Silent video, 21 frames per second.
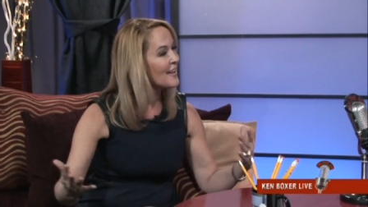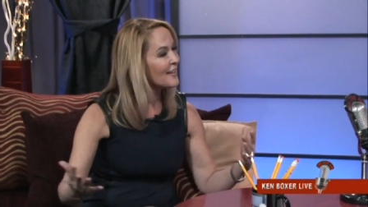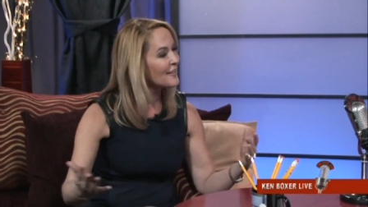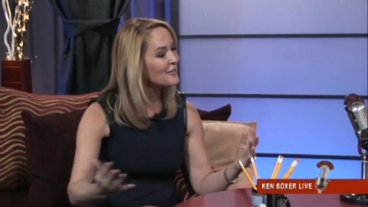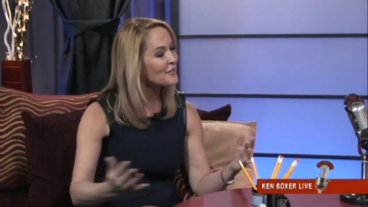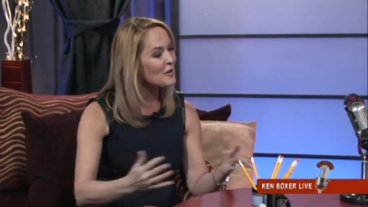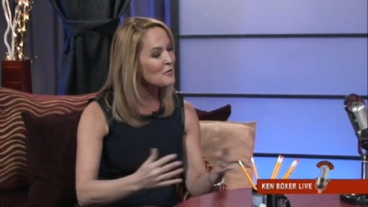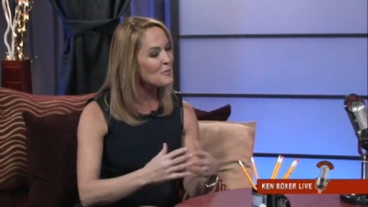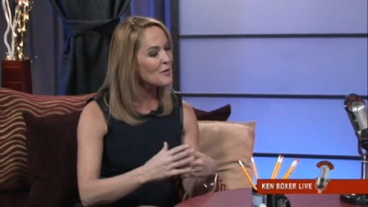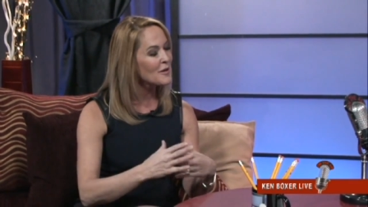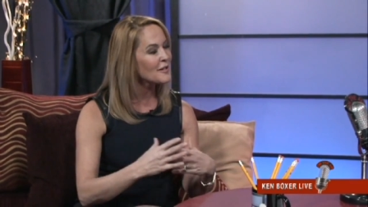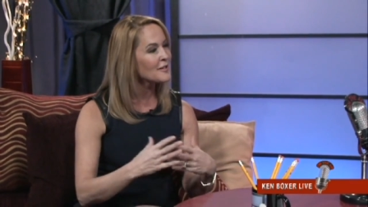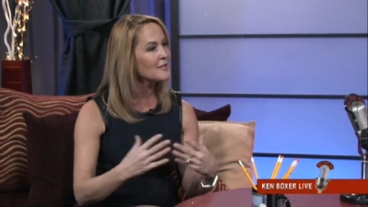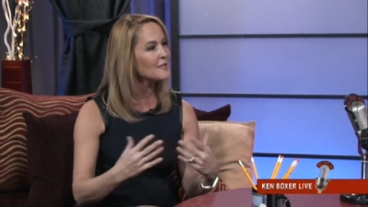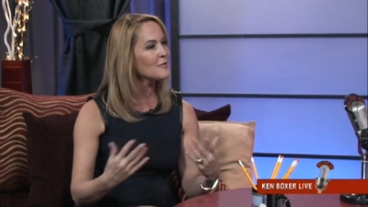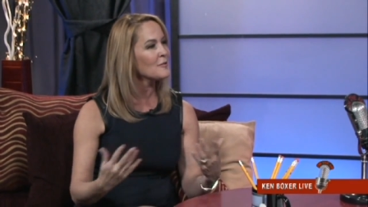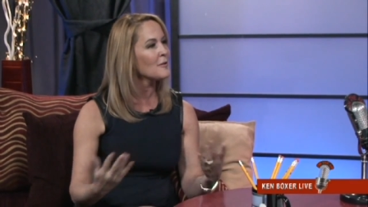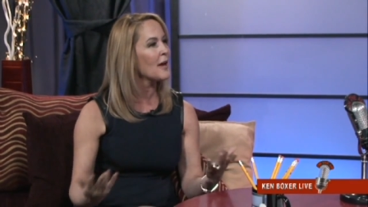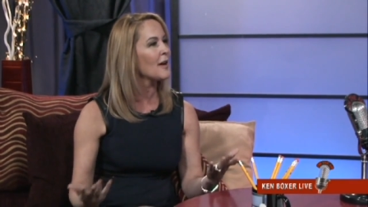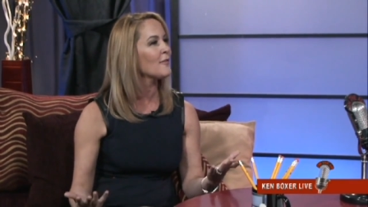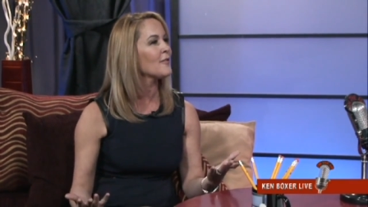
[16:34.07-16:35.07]
So I want to
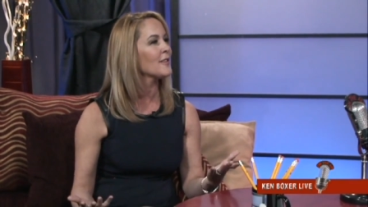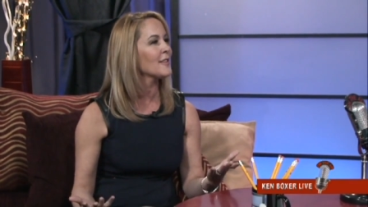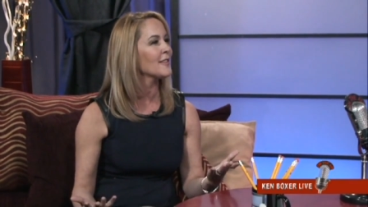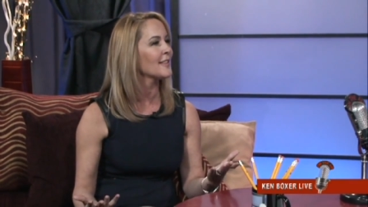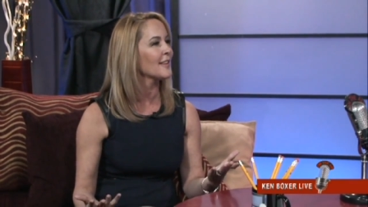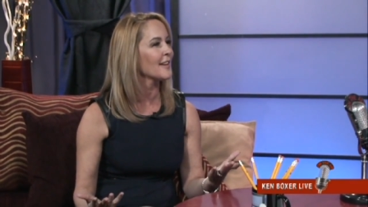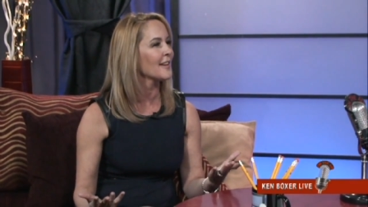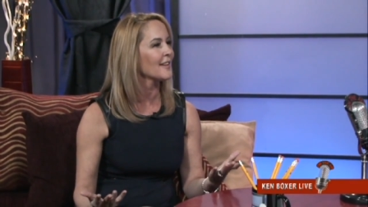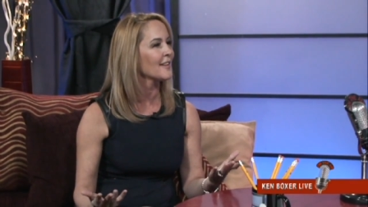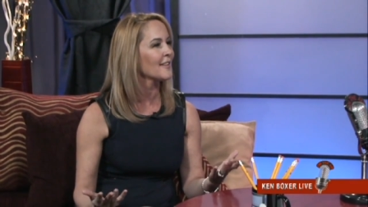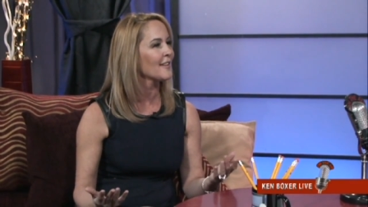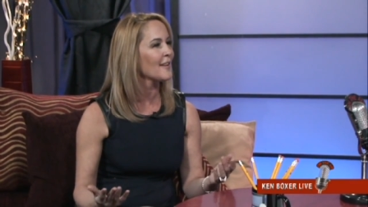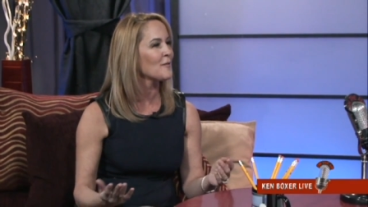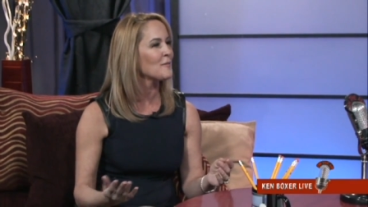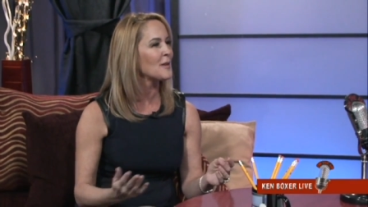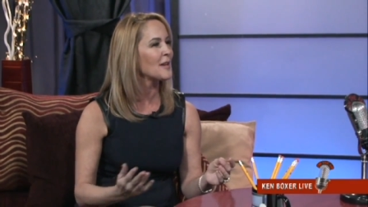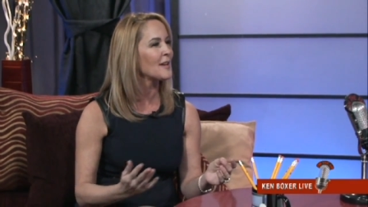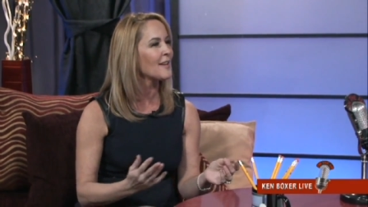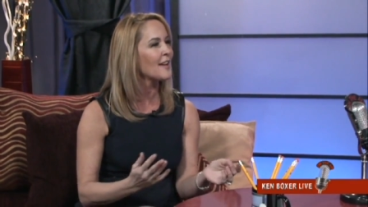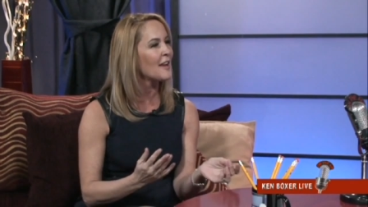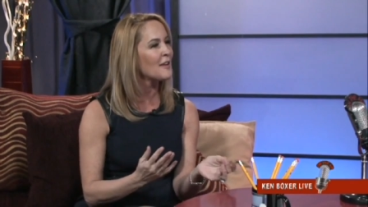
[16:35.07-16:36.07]
do everything. I
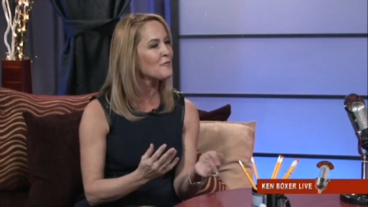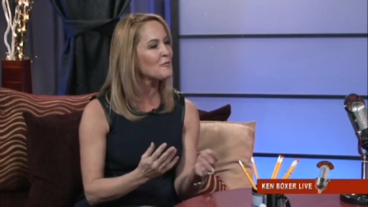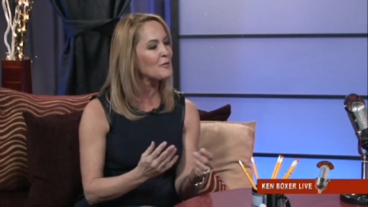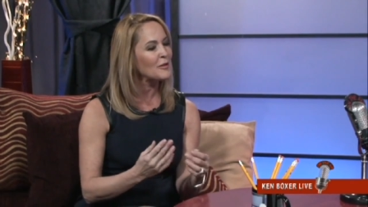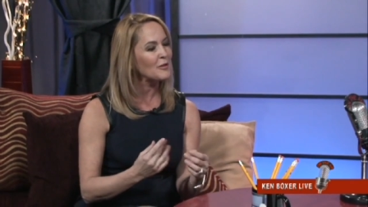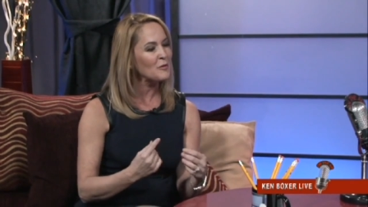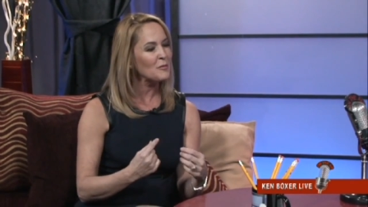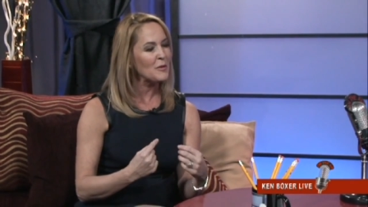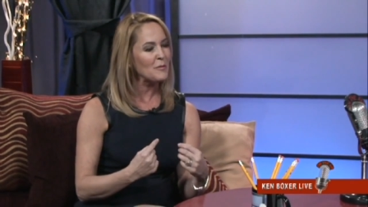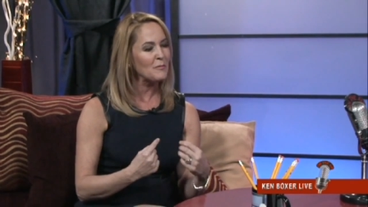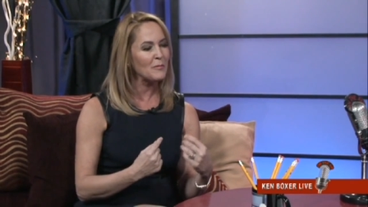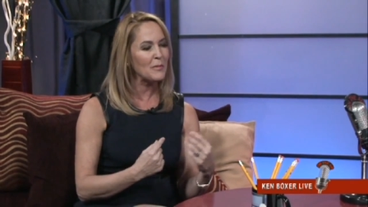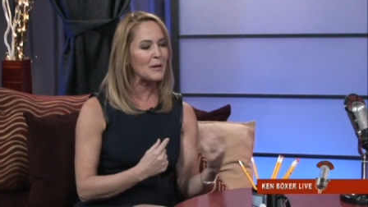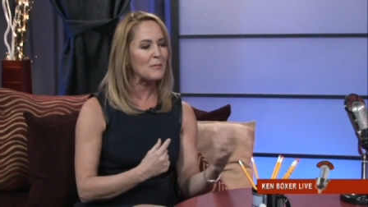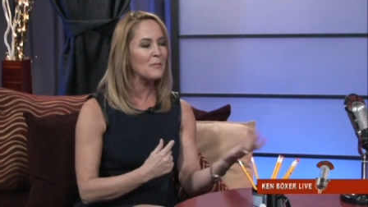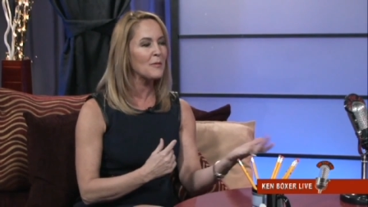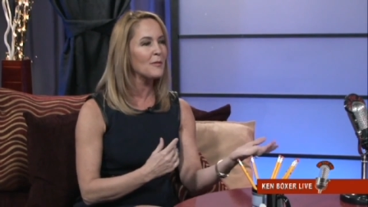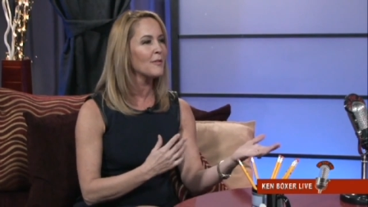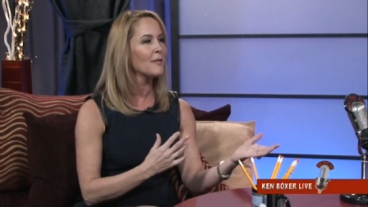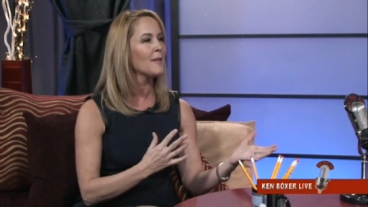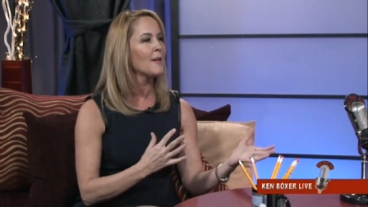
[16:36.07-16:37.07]
mean, and so when
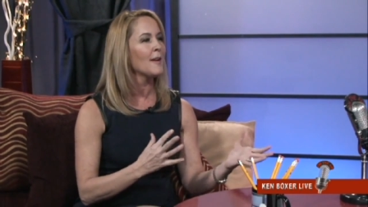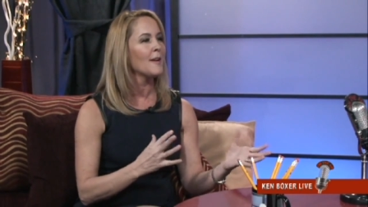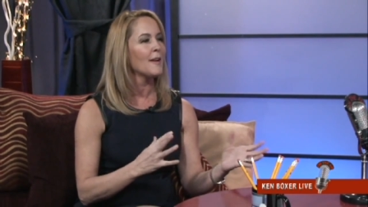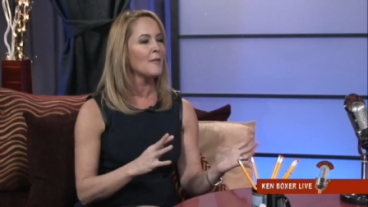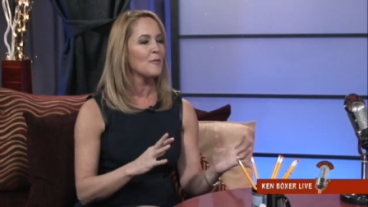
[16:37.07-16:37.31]
people,